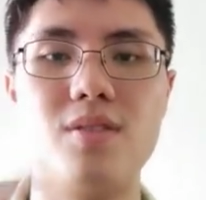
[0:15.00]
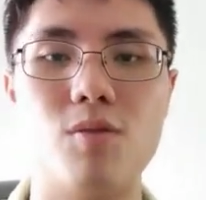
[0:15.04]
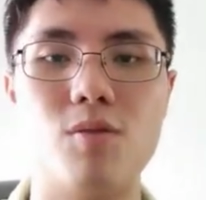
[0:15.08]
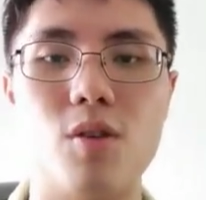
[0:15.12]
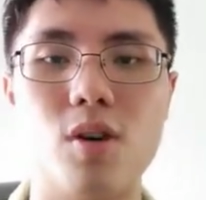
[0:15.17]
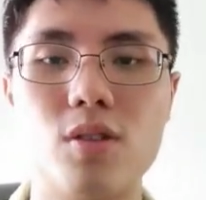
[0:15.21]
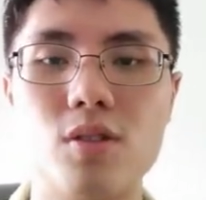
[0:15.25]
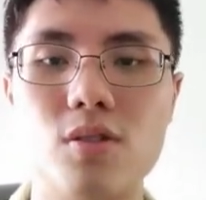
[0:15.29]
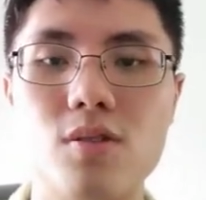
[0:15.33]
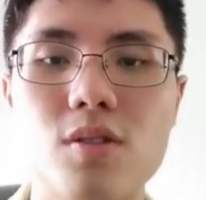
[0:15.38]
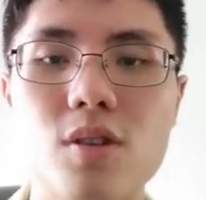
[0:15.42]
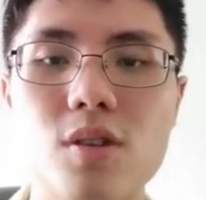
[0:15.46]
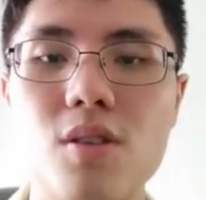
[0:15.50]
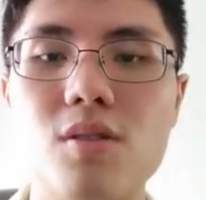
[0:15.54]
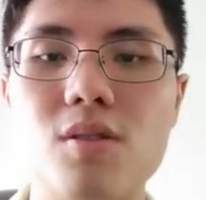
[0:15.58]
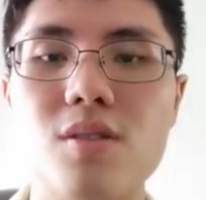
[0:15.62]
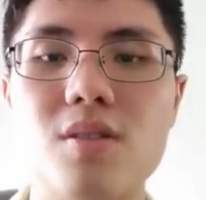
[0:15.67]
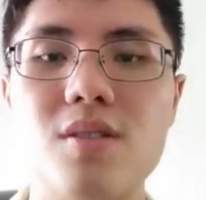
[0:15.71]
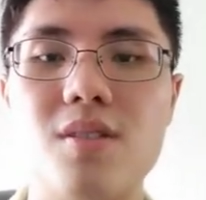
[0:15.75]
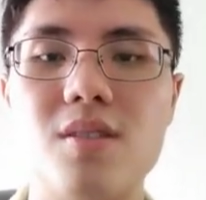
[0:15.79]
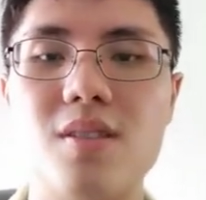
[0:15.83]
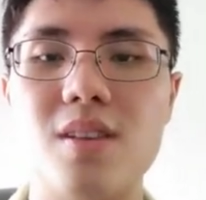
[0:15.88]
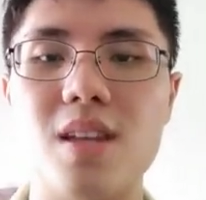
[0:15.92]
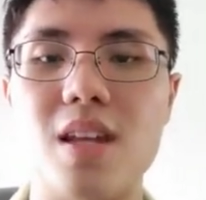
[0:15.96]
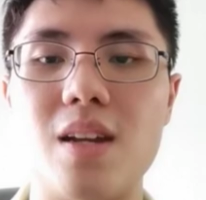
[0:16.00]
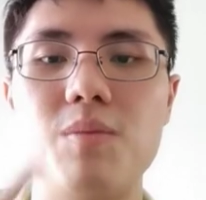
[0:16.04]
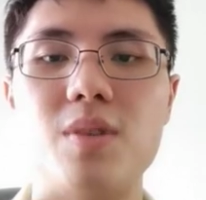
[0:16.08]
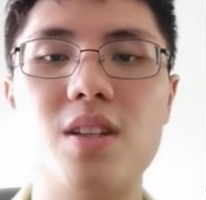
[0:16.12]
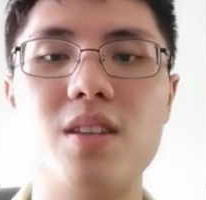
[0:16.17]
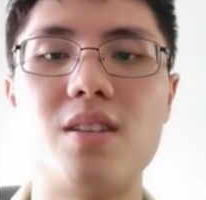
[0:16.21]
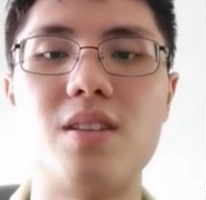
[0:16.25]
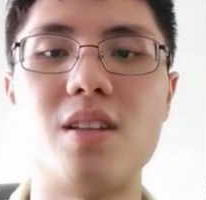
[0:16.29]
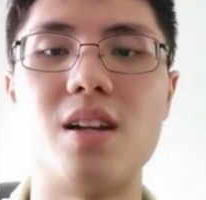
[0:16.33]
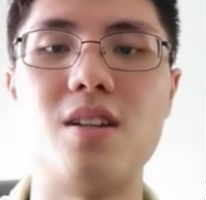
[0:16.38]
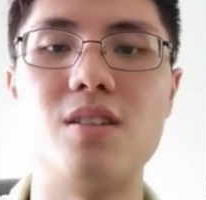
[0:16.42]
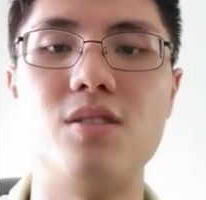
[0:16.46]
Want to know? Let
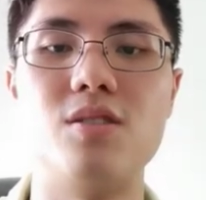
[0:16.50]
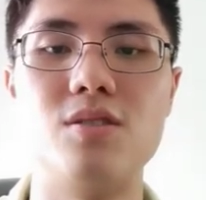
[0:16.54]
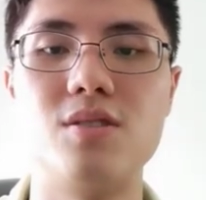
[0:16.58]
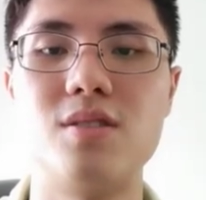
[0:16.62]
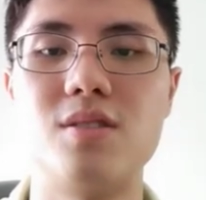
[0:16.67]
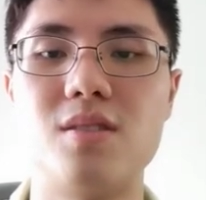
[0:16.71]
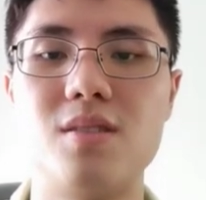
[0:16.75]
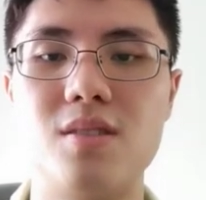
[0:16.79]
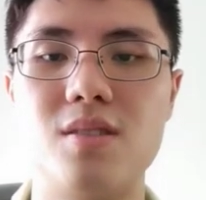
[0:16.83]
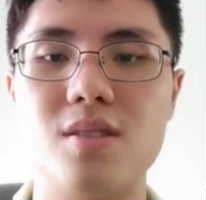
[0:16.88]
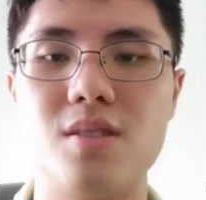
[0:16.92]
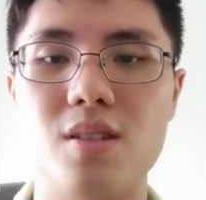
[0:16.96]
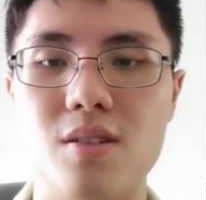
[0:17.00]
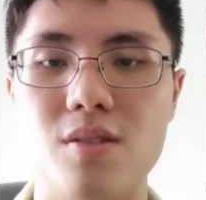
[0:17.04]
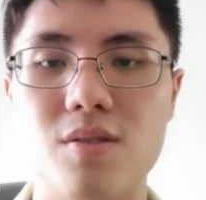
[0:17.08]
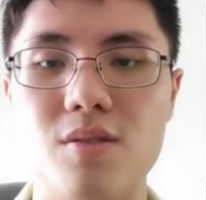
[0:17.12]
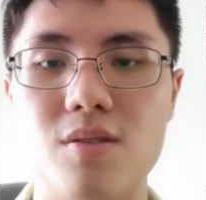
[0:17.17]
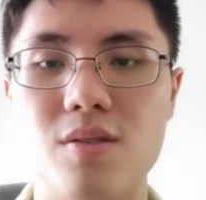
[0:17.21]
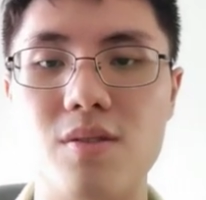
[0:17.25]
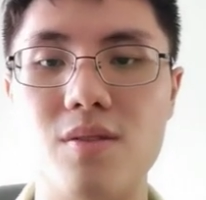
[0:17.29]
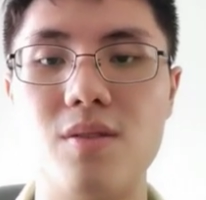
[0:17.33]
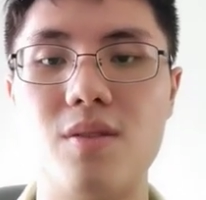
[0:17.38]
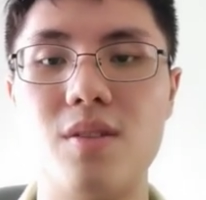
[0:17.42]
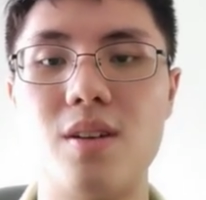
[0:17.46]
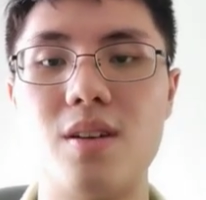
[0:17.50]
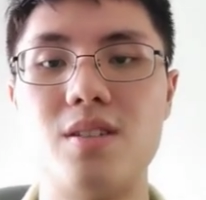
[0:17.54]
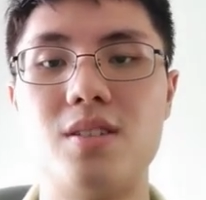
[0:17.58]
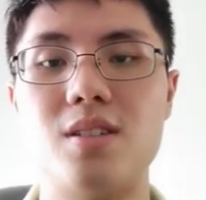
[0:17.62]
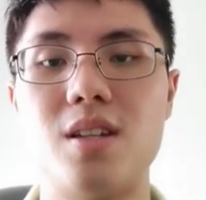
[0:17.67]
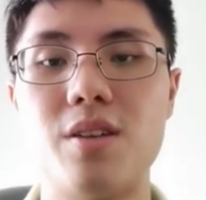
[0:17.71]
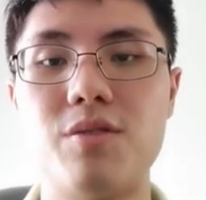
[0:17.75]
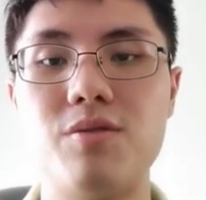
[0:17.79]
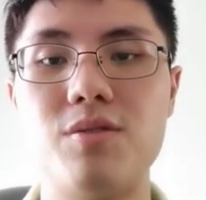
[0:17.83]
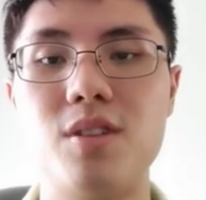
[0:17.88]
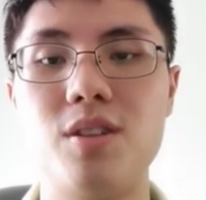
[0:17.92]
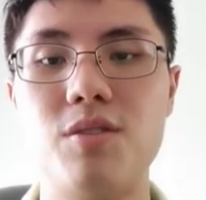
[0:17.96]
me tell you the
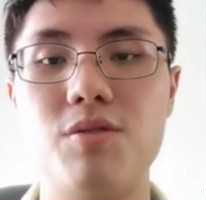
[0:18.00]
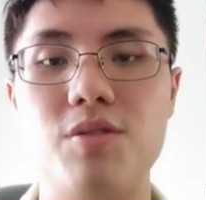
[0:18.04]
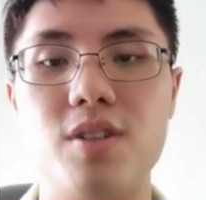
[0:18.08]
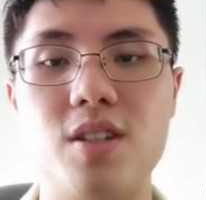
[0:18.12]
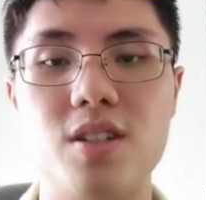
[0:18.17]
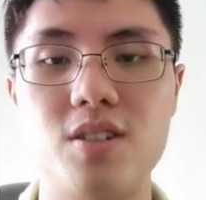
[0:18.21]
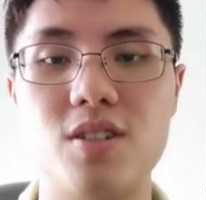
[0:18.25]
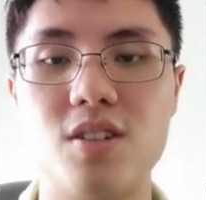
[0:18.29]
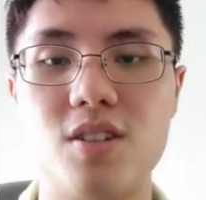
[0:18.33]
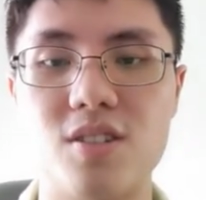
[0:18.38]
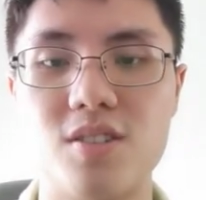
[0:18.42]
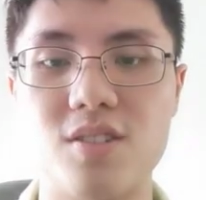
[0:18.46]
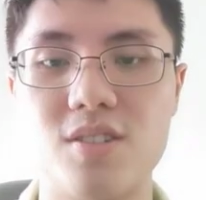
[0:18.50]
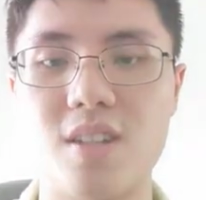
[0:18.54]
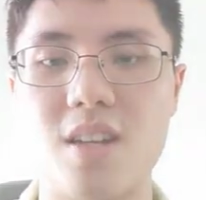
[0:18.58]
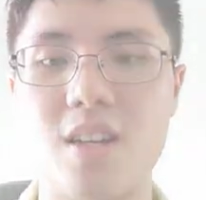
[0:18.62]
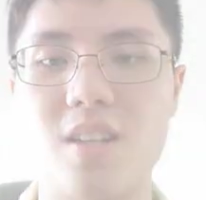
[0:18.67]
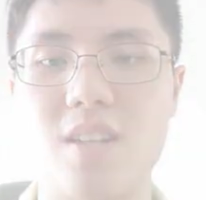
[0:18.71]
safety features